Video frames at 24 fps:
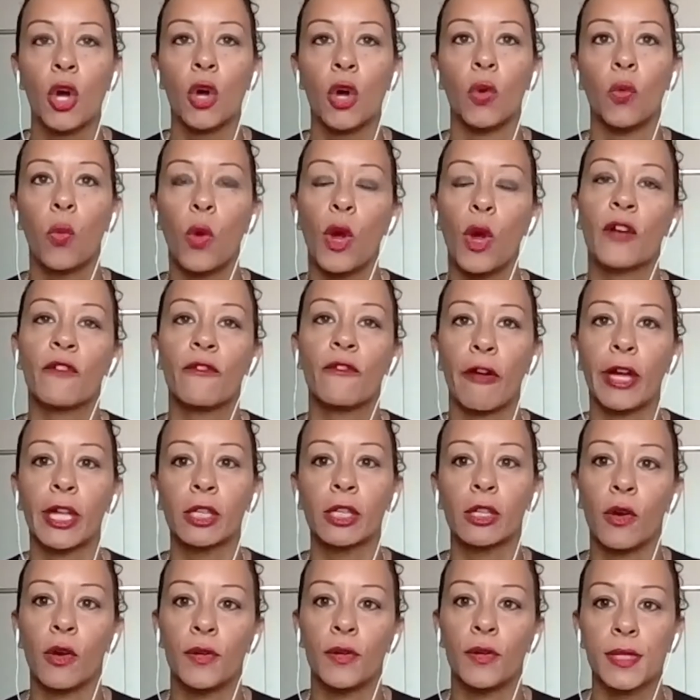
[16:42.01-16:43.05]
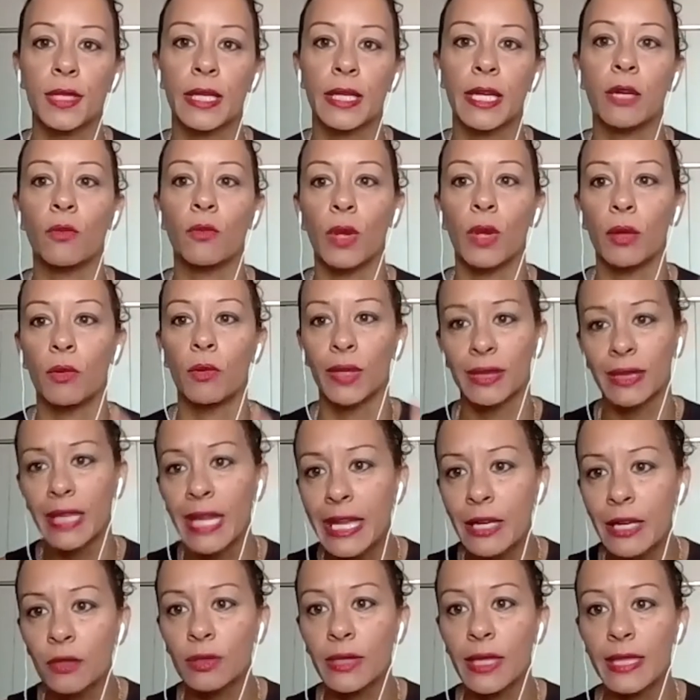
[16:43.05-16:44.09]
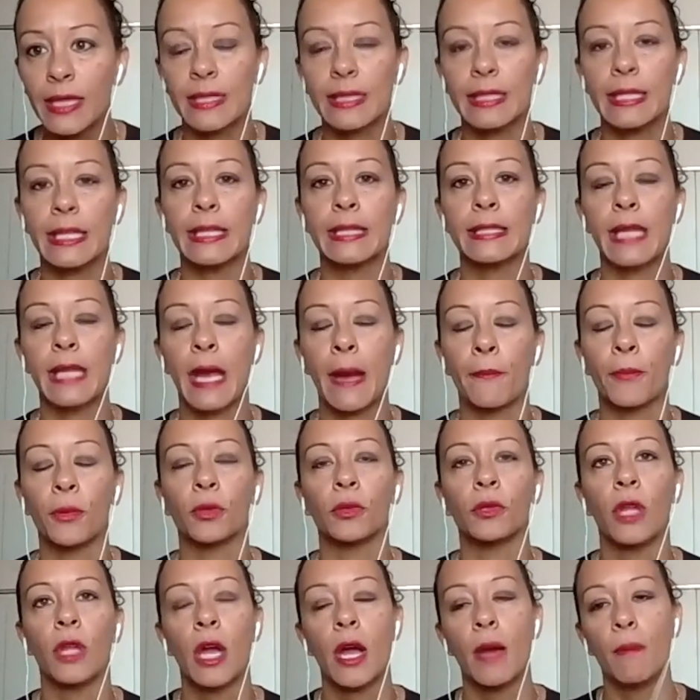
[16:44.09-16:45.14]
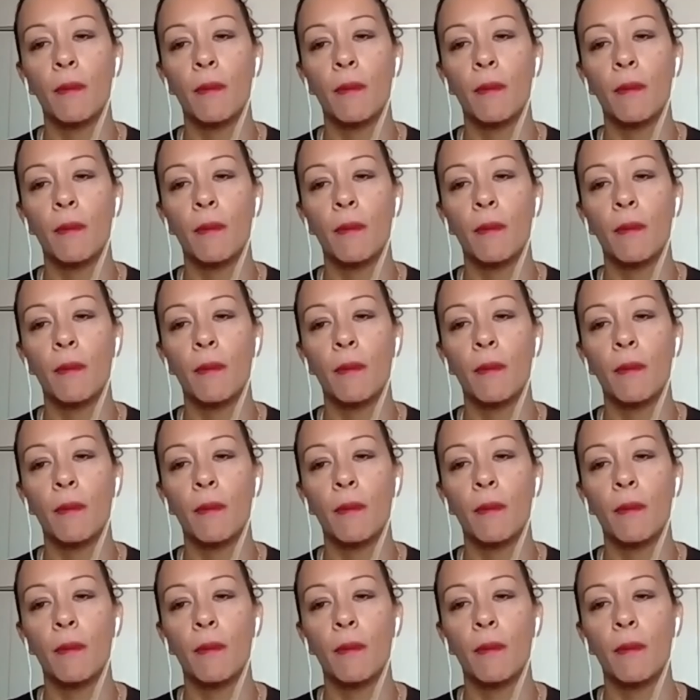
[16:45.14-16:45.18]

work very closely with legal as an example